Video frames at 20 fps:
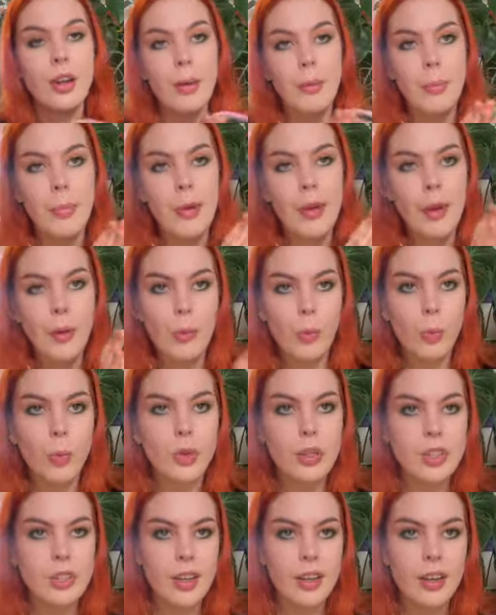but
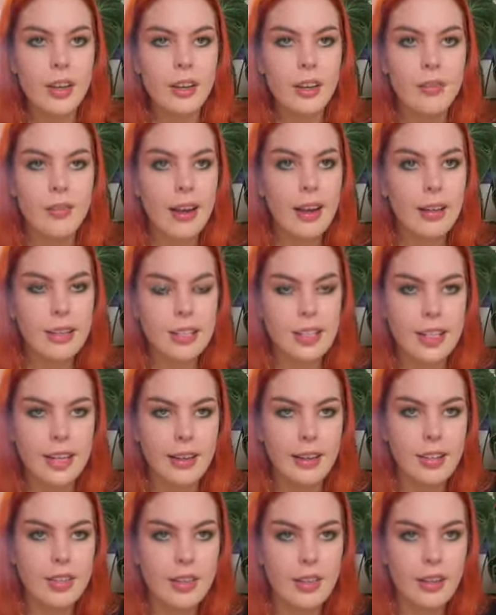was I
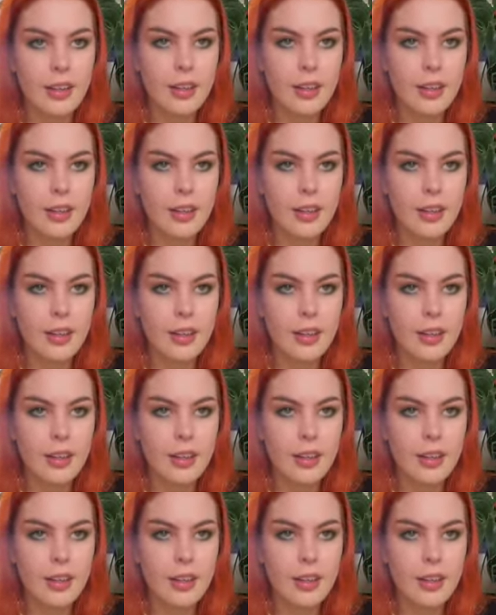corrected?